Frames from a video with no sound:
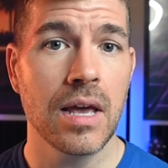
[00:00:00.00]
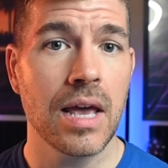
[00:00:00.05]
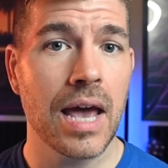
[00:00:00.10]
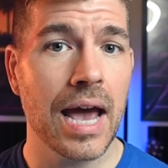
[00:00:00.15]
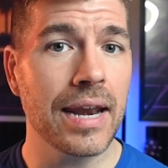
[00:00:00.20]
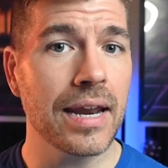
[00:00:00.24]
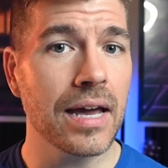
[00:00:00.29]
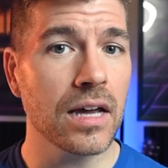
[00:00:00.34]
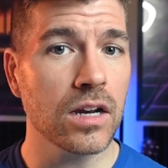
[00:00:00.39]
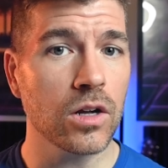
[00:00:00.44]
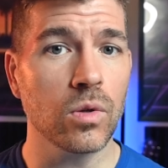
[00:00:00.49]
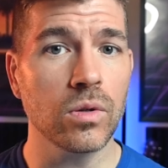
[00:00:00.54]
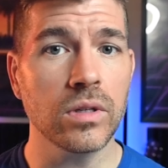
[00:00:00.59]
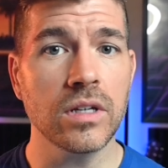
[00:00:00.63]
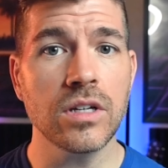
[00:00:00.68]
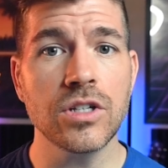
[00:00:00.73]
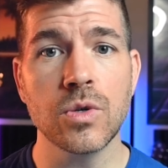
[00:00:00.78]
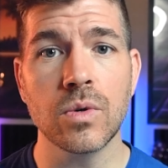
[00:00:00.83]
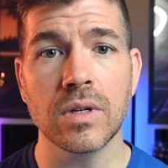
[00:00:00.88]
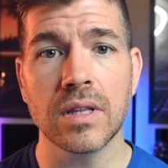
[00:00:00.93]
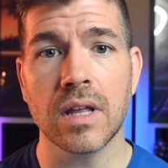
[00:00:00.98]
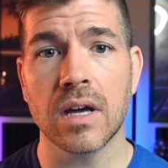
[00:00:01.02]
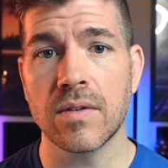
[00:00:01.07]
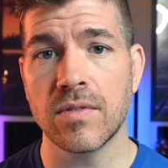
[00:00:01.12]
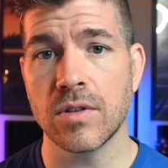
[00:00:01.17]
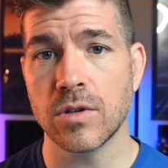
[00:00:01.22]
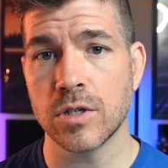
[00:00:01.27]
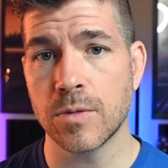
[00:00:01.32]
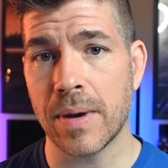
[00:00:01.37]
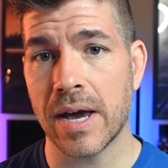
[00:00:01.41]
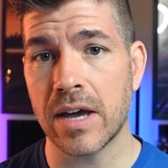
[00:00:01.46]
And not only do a lot of
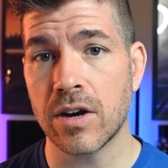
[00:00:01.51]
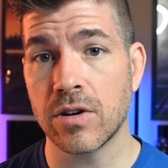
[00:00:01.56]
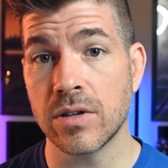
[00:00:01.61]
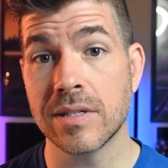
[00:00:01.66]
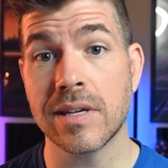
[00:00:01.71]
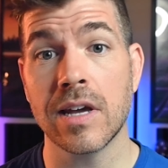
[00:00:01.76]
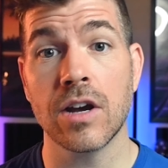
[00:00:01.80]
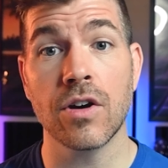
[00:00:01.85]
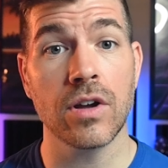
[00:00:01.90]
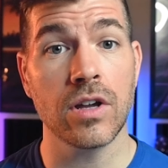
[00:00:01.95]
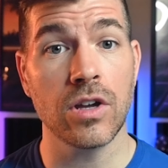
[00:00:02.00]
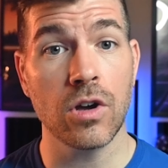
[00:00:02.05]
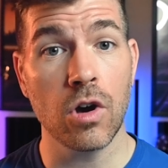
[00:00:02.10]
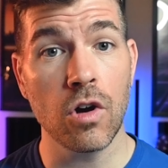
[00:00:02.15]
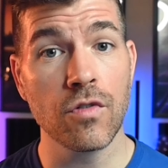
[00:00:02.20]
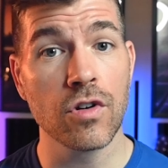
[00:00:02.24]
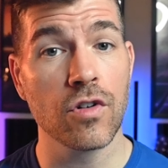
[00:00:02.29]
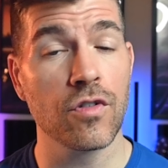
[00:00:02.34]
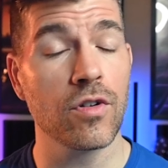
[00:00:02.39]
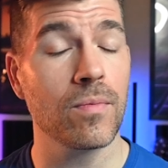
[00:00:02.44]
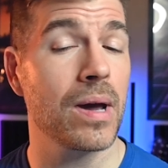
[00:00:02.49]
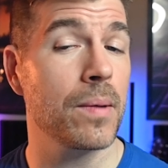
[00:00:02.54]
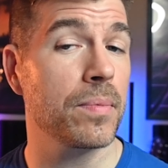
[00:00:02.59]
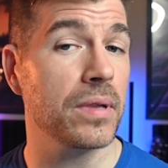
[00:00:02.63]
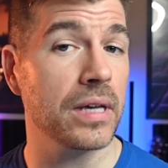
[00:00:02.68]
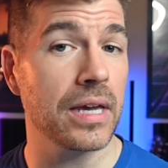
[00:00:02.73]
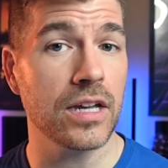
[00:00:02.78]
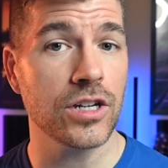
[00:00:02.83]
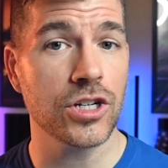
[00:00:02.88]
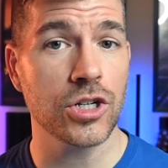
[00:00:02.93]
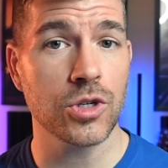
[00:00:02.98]
those patterns carry over from
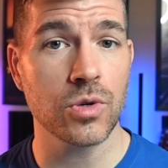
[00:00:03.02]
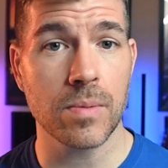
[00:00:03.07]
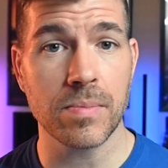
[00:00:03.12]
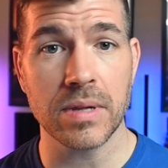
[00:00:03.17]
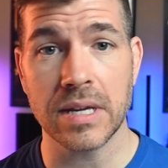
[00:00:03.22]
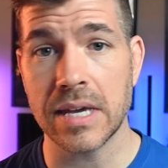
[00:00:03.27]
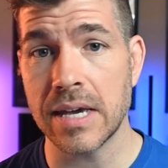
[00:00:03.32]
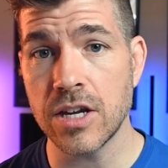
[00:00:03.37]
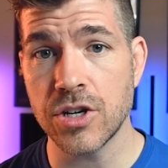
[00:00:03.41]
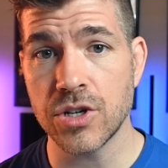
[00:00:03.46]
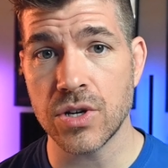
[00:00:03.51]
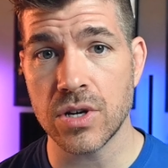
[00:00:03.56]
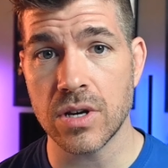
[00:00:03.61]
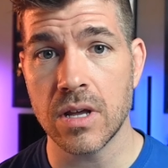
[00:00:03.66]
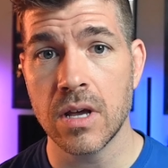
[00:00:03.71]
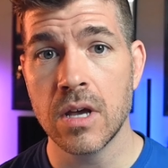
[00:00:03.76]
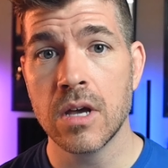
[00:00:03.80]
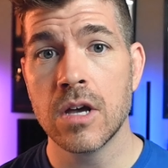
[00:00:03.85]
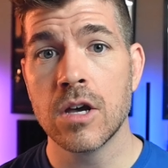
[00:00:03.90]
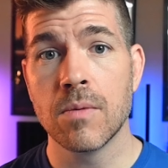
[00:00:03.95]
application to application,